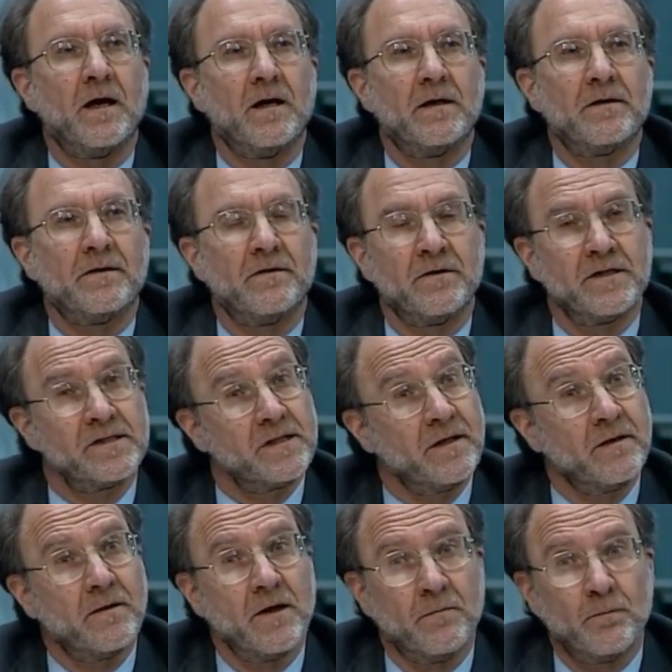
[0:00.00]
there is an
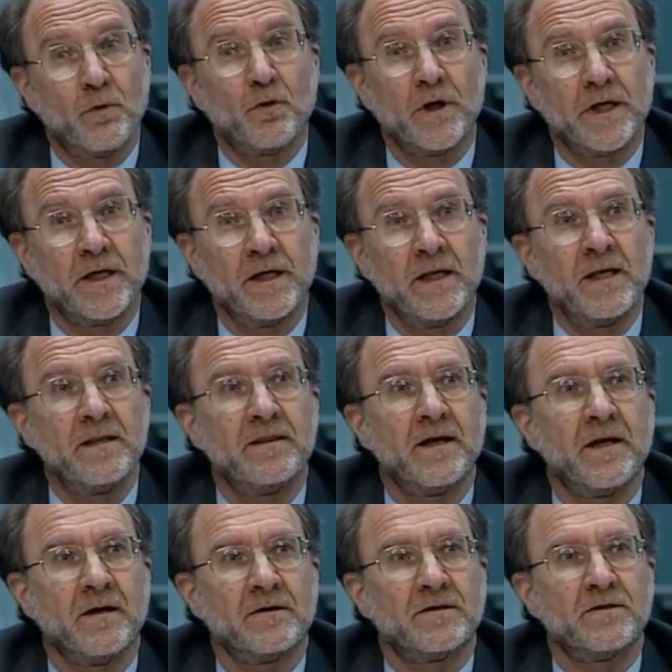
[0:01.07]
important need
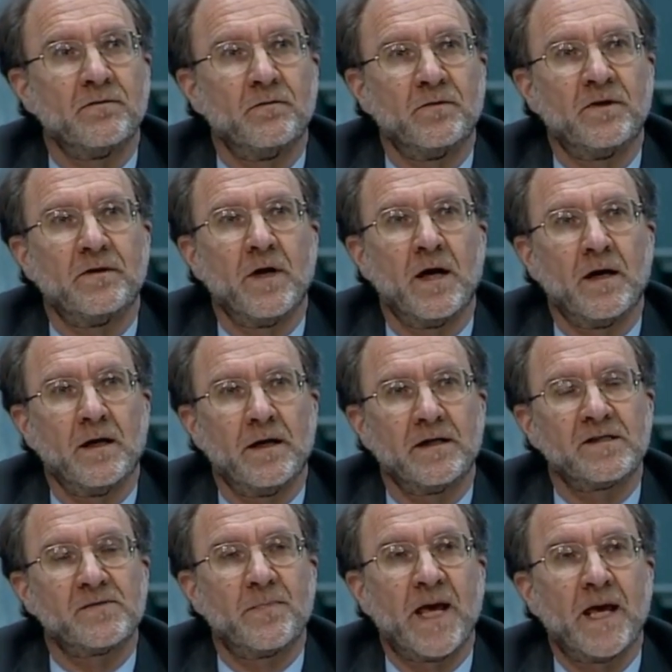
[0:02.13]
there to
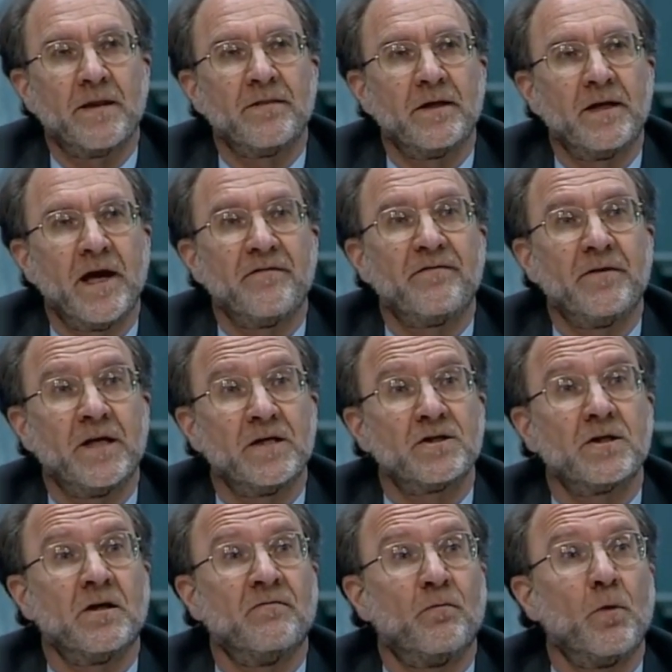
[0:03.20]
expand the
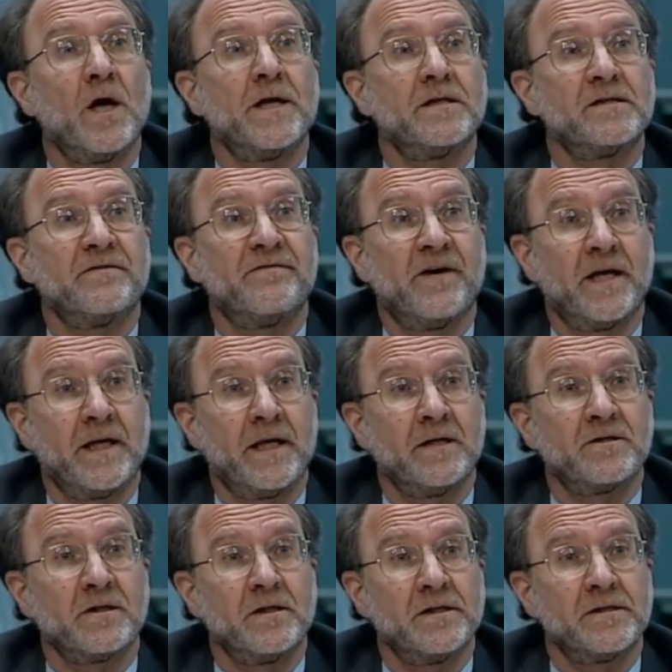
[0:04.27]
definition of what is a
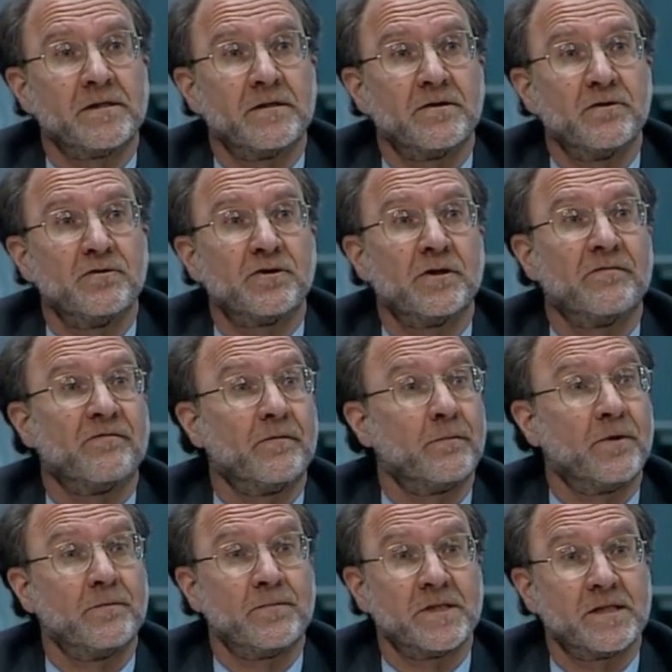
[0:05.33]
financial institution for
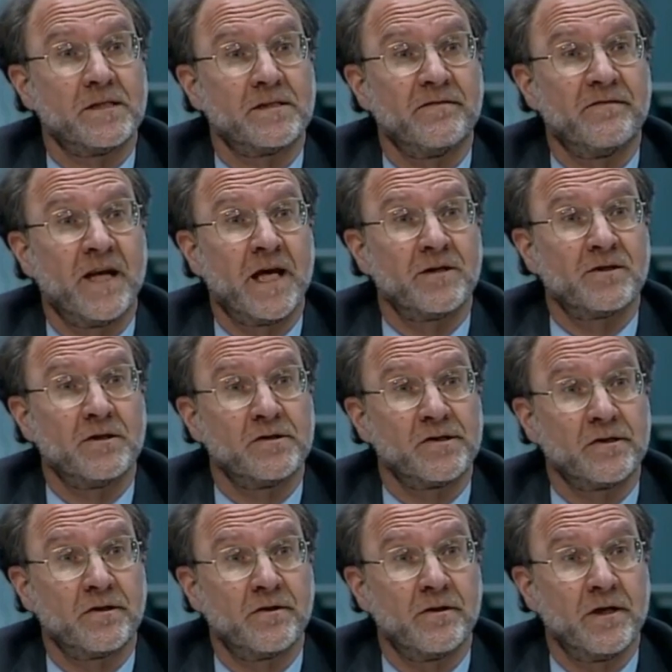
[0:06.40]
purposes of national
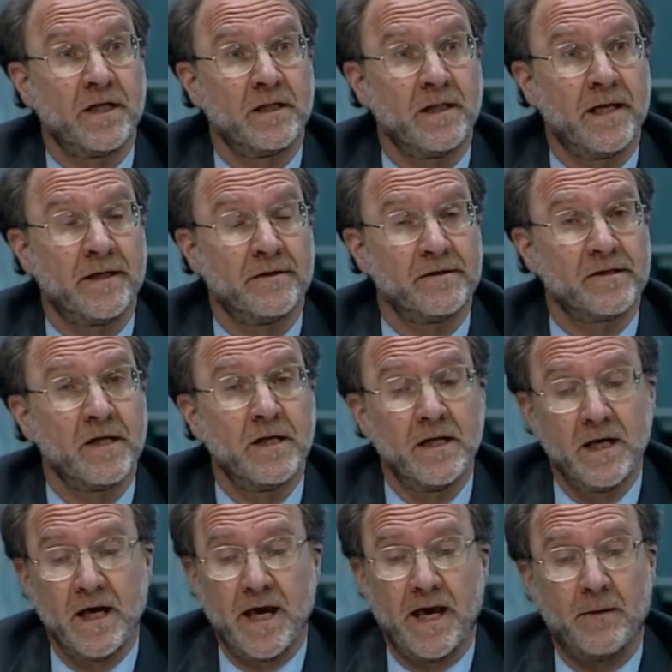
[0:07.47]
security letters
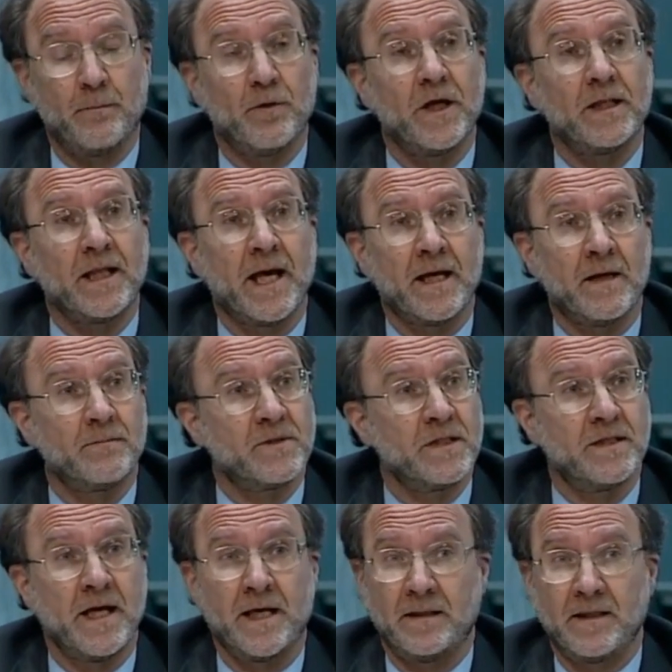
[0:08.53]
and bring that up to
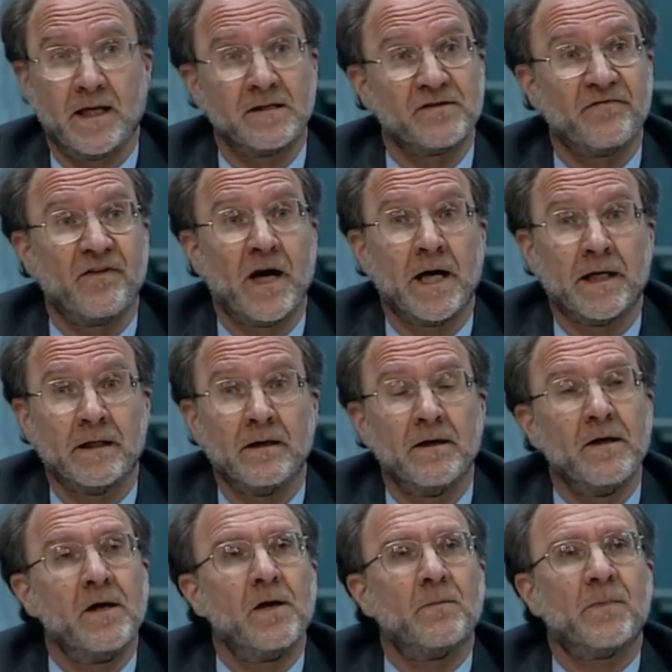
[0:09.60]
date. That's fine.
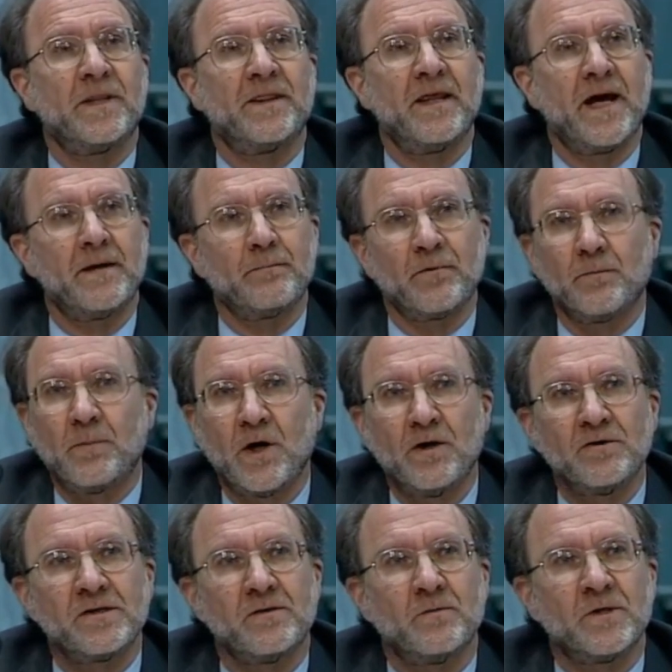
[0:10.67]
But that
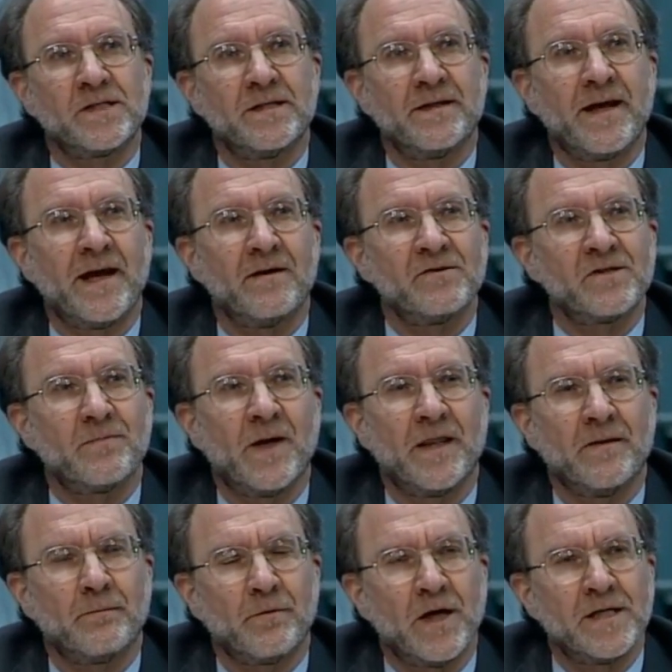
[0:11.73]
proposal was announced by
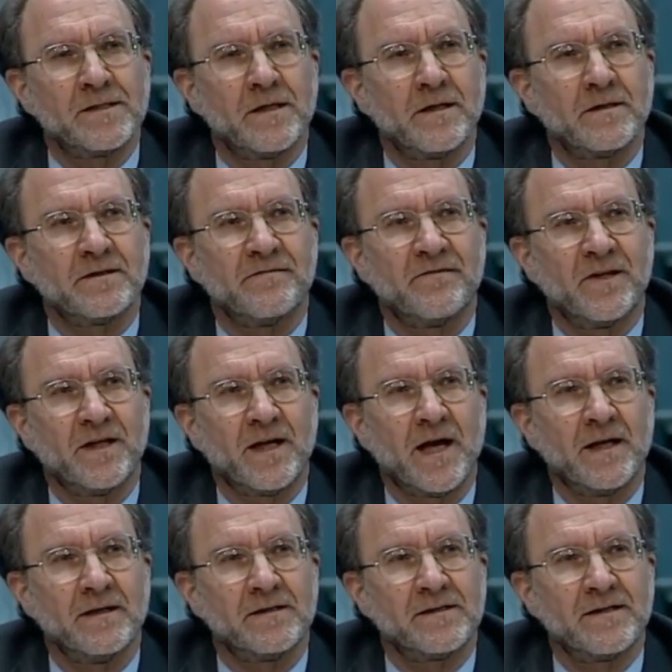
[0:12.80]
the President of the
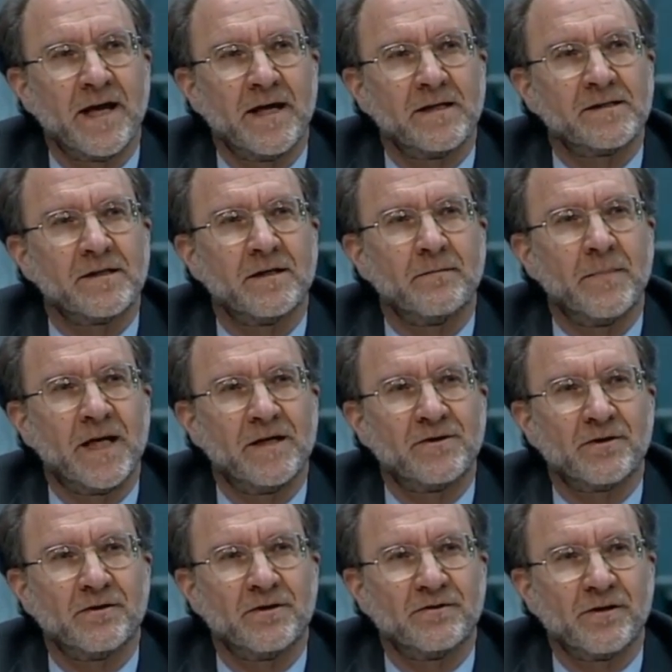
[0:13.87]
United States in a
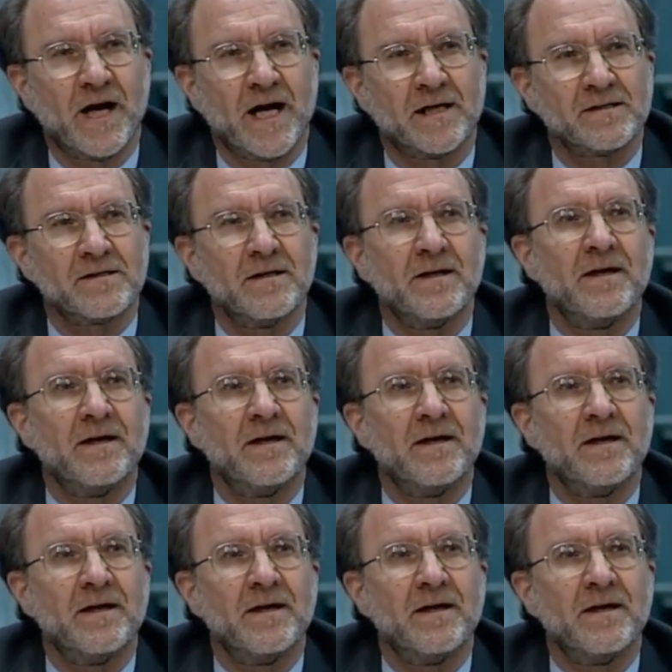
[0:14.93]
major address.